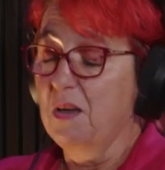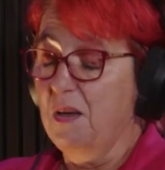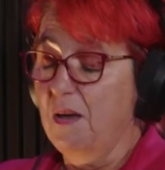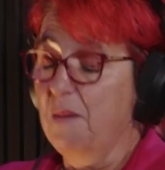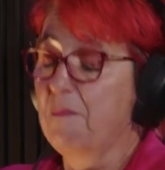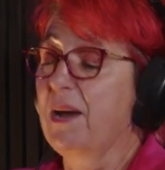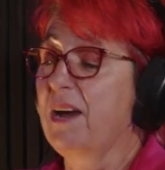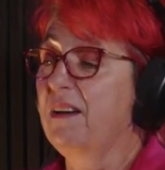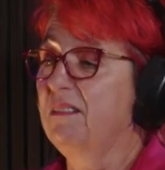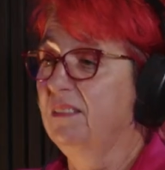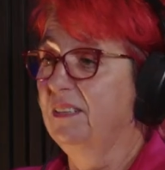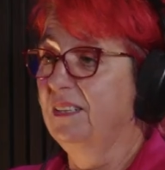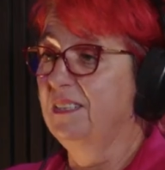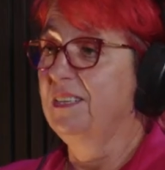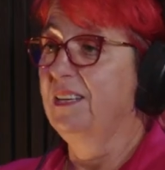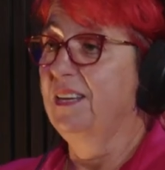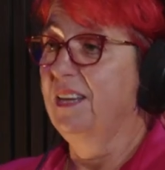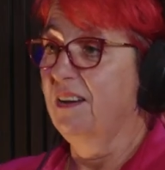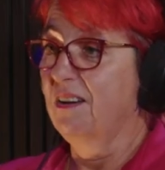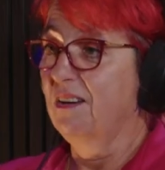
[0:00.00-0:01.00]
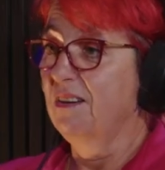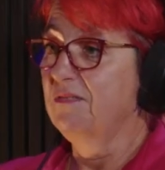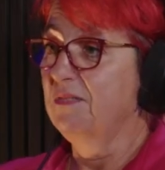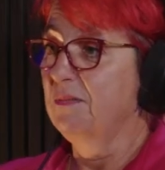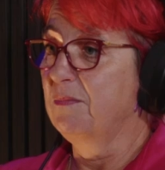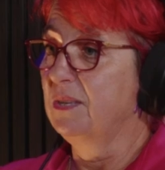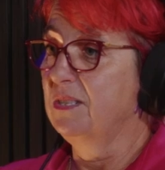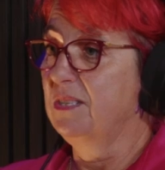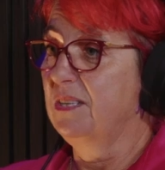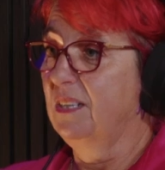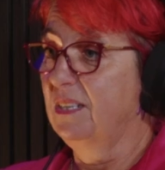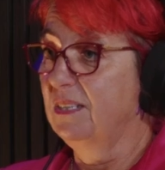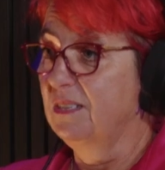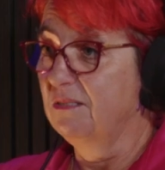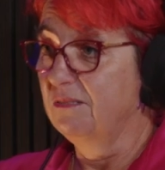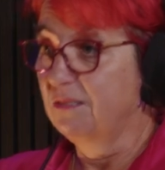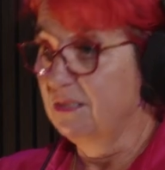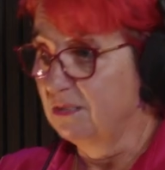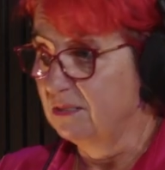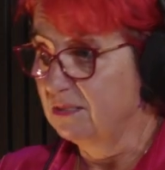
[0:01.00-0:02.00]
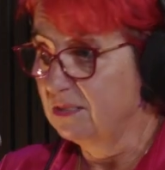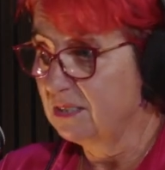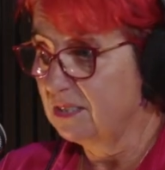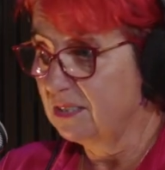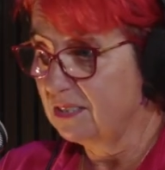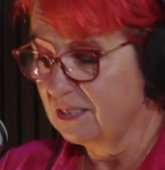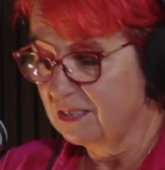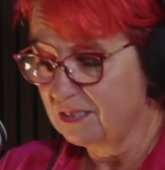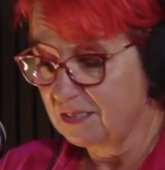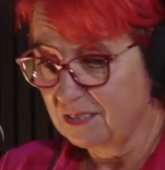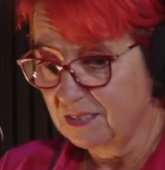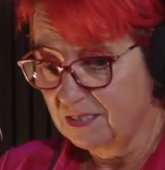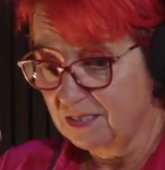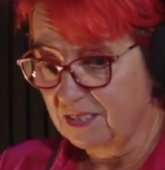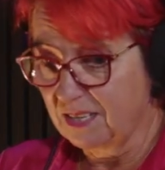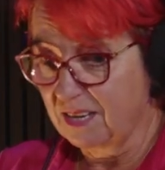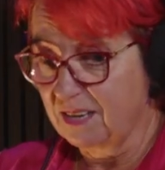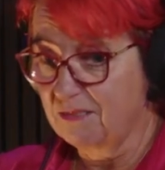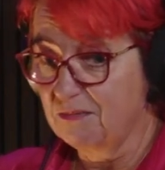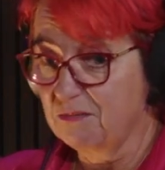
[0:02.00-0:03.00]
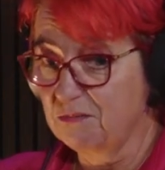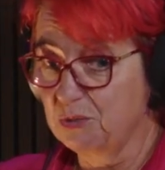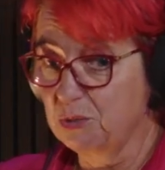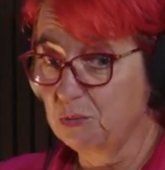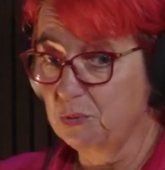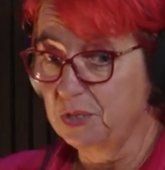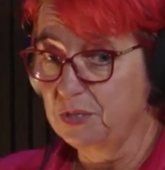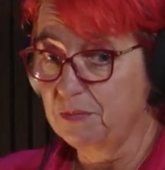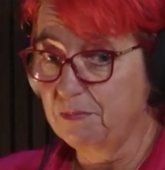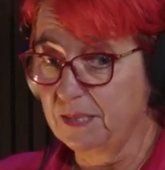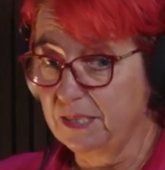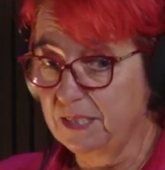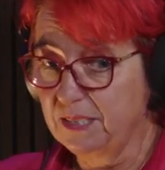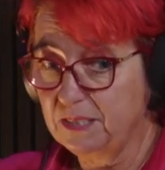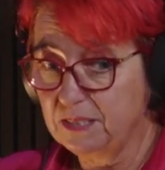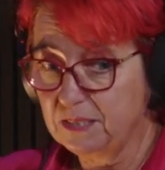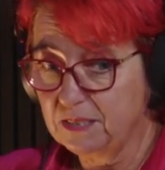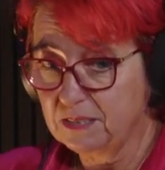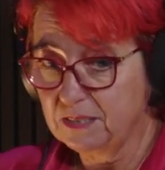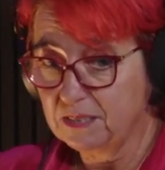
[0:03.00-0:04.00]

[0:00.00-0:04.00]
apparently to get over my second divorce. That ruined me.